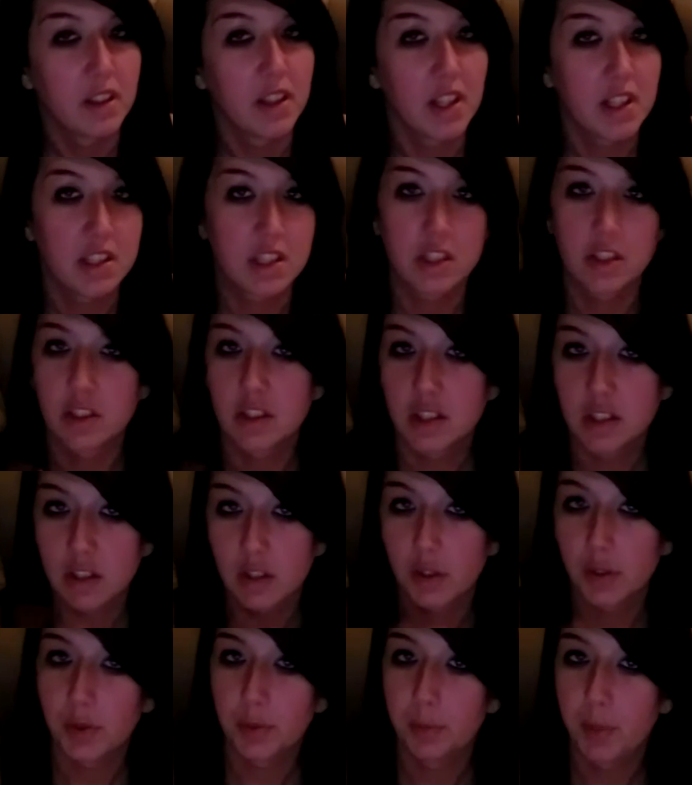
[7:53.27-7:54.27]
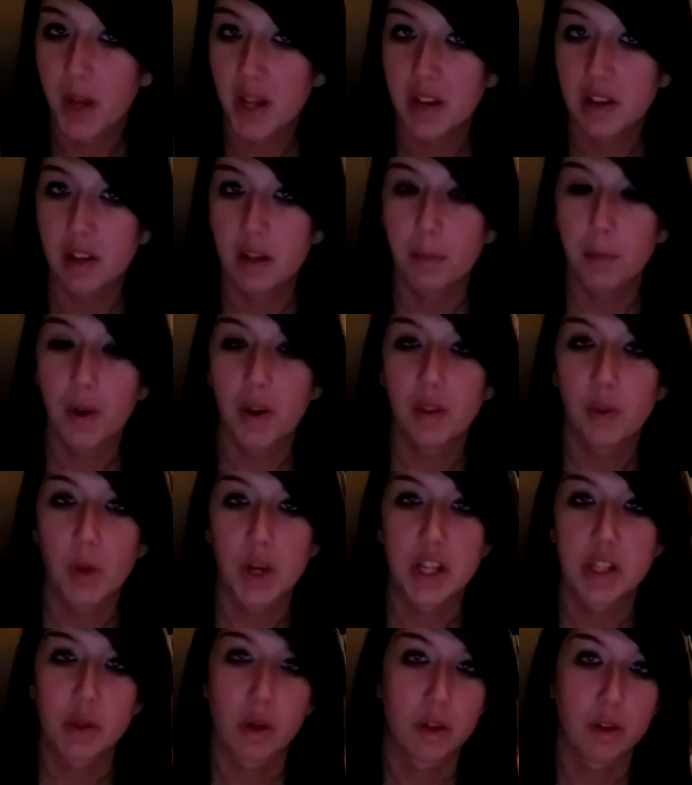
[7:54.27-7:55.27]
That's still pending, by the
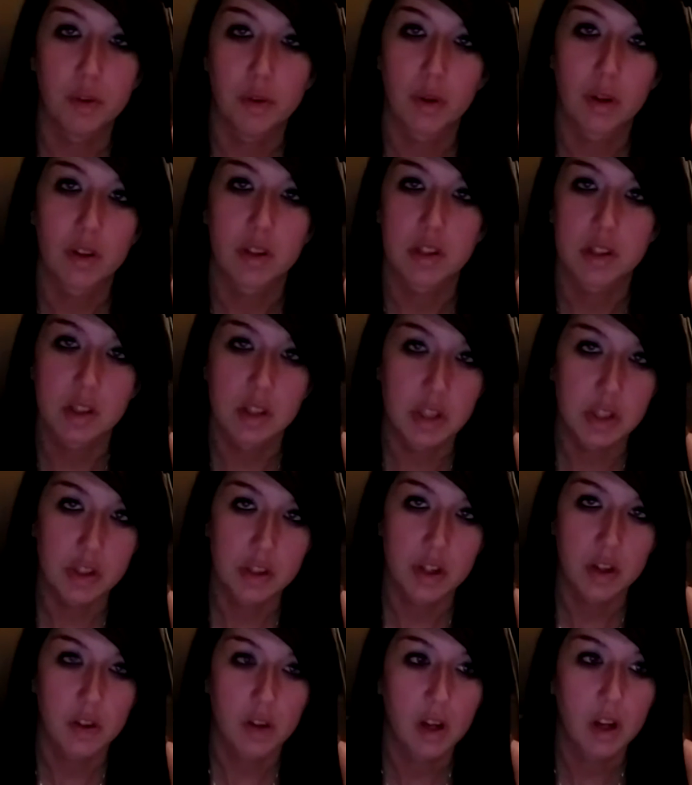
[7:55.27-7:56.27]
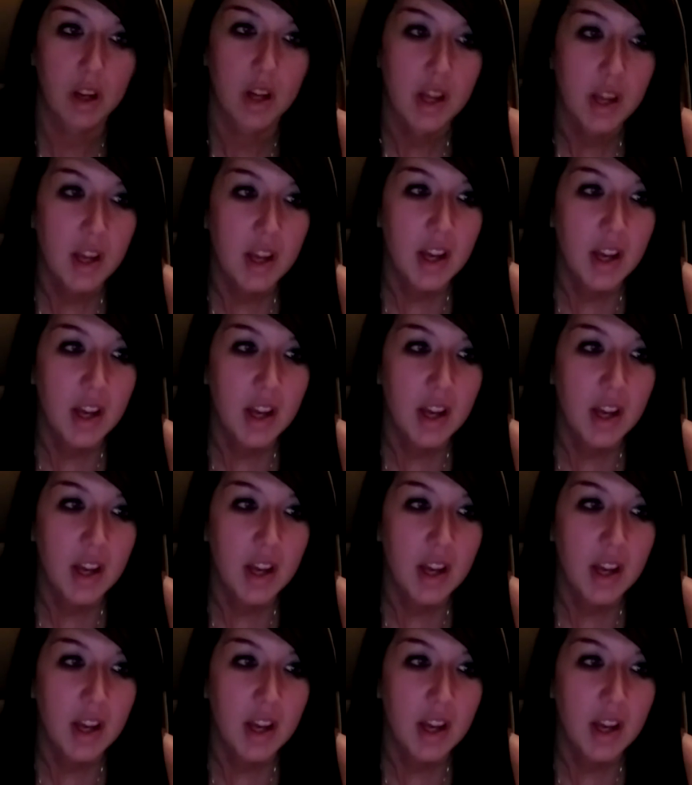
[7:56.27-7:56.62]
way, so I don't know how it's going to turn out yet.